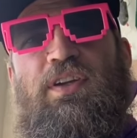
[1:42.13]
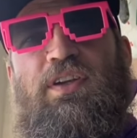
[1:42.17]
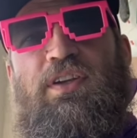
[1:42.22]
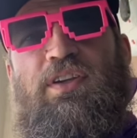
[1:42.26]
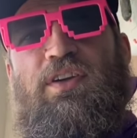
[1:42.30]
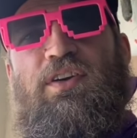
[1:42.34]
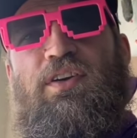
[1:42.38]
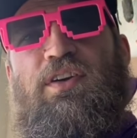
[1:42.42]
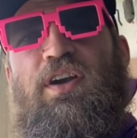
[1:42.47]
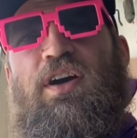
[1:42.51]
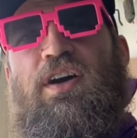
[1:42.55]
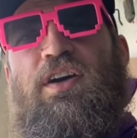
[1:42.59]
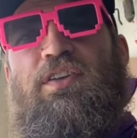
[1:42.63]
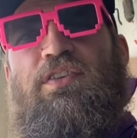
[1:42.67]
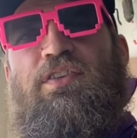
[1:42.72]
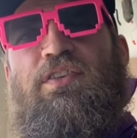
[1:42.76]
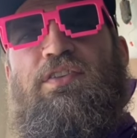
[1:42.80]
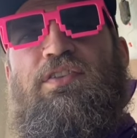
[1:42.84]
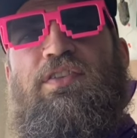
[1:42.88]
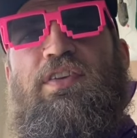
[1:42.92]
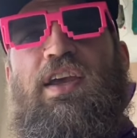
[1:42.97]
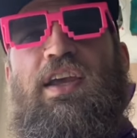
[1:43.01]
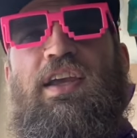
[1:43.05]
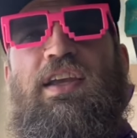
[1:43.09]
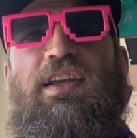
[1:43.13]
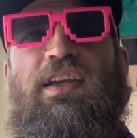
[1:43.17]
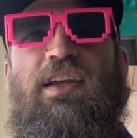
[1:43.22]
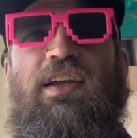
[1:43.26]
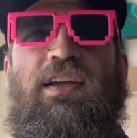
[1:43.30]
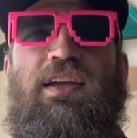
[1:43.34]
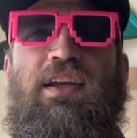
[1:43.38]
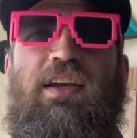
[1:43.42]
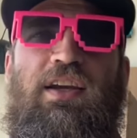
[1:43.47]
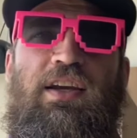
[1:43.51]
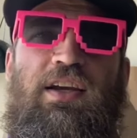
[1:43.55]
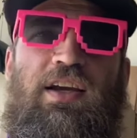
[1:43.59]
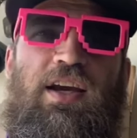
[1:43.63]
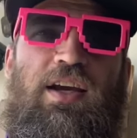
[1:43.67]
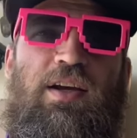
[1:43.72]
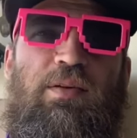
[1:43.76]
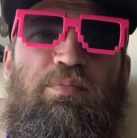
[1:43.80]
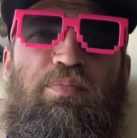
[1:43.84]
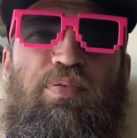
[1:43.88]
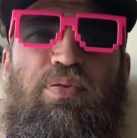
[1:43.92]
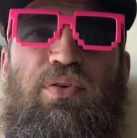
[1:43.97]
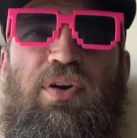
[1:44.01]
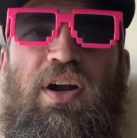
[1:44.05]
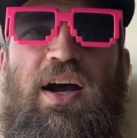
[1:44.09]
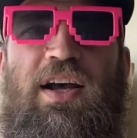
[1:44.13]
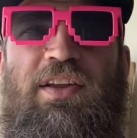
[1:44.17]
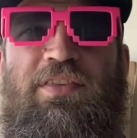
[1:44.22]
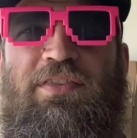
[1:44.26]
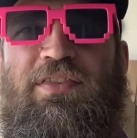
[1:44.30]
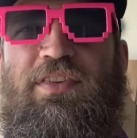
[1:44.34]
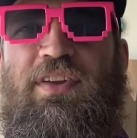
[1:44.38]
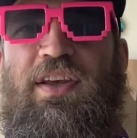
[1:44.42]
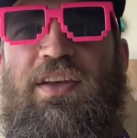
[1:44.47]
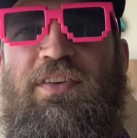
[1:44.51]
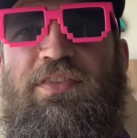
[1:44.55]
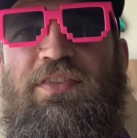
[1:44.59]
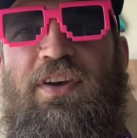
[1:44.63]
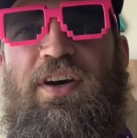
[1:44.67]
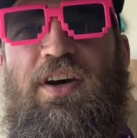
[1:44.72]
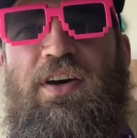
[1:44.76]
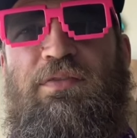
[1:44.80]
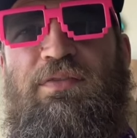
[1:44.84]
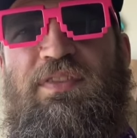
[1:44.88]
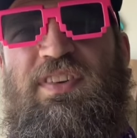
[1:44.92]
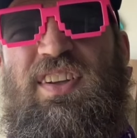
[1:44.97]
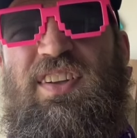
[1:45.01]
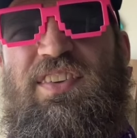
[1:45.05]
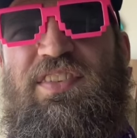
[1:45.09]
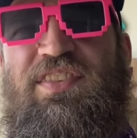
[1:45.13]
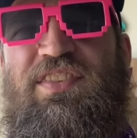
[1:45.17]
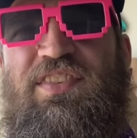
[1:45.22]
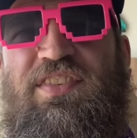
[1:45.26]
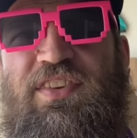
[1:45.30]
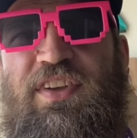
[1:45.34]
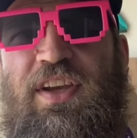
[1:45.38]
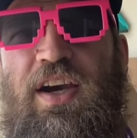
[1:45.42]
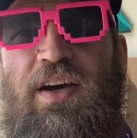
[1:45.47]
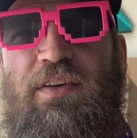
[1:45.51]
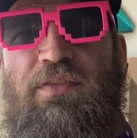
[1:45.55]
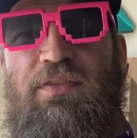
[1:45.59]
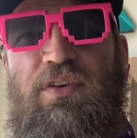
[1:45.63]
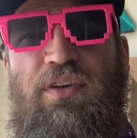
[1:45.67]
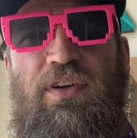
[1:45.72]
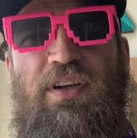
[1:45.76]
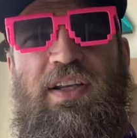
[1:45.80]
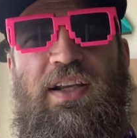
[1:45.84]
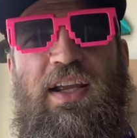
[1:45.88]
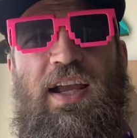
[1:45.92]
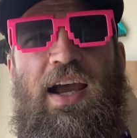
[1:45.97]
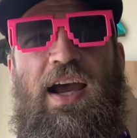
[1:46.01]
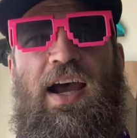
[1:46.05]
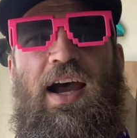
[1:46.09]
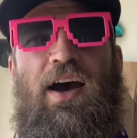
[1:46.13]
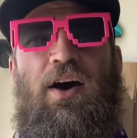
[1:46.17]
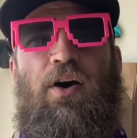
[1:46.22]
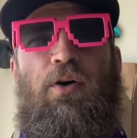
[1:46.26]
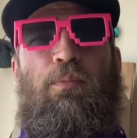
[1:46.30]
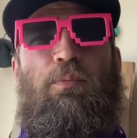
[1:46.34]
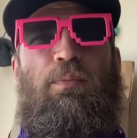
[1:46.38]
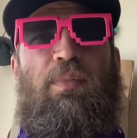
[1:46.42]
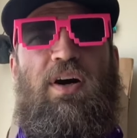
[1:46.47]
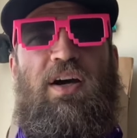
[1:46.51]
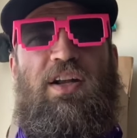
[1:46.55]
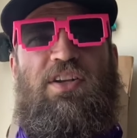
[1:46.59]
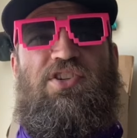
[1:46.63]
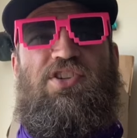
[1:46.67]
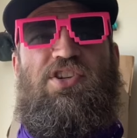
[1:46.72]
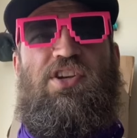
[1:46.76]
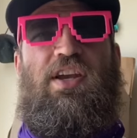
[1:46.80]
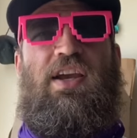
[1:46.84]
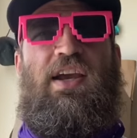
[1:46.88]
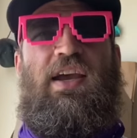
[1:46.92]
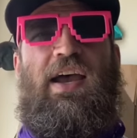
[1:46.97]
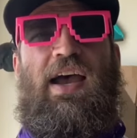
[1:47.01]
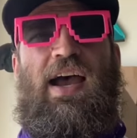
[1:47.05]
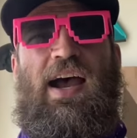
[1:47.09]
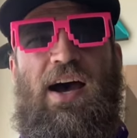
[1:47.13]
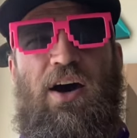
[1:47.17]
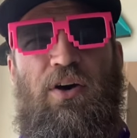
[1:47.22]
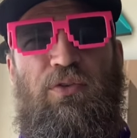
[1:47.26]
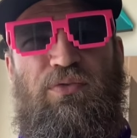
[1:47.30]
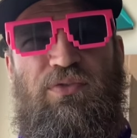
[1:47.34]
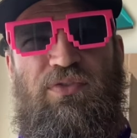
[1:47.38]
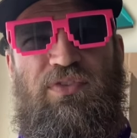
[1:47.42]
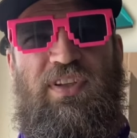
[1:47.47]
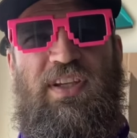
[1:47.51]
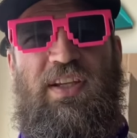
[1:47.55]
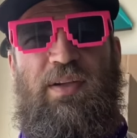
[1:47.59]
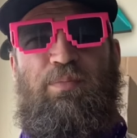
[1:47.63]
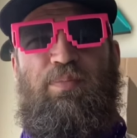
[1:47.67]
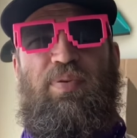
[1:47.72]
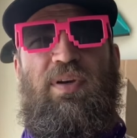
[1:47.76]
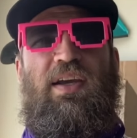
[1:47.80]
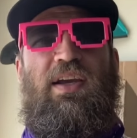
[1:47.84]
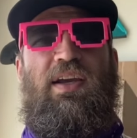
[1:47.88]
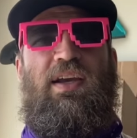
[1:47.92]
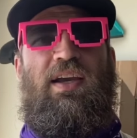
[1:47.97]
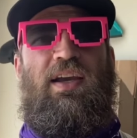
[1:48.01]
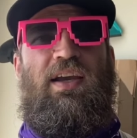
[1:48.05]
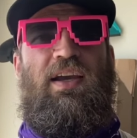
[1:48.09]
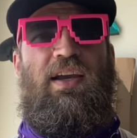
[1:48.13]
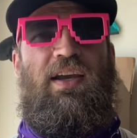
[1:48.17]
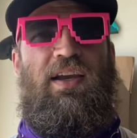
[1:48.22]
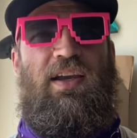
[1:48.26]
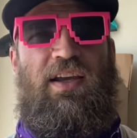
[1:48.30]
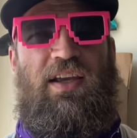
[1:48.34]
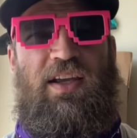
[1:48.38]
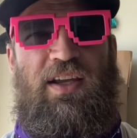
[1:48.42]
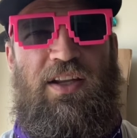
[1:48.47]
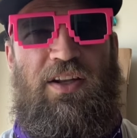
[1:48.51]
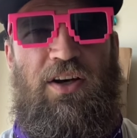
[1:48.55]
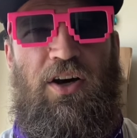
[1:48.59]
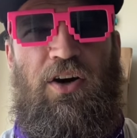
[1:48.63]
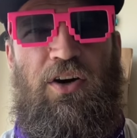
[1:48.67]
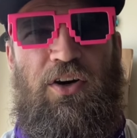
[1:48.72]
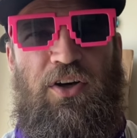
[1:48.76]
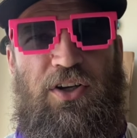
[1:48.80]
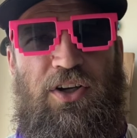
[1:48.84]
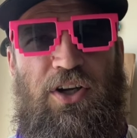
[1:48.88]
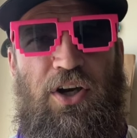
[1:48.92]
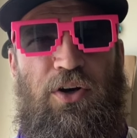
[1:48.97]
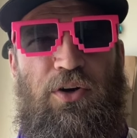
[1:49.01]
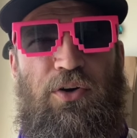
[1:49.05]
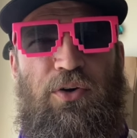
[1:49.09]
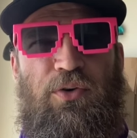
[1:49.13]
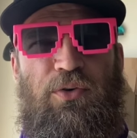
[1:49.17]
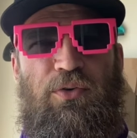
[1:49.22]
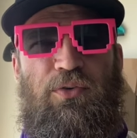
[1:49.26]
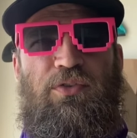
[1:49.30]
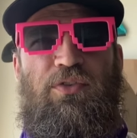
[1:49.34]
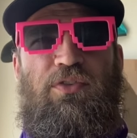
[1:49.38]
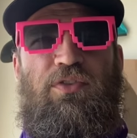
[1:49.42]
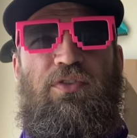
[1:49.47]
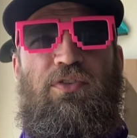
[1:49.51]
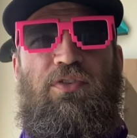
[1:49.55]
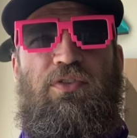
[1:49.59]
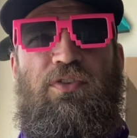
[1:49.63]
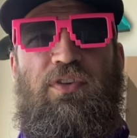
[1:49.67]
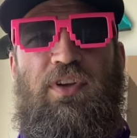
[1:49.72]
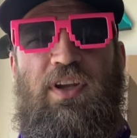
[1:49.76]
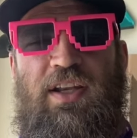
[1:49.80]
you're undertaking a process of discovering how much, how deep it all goes.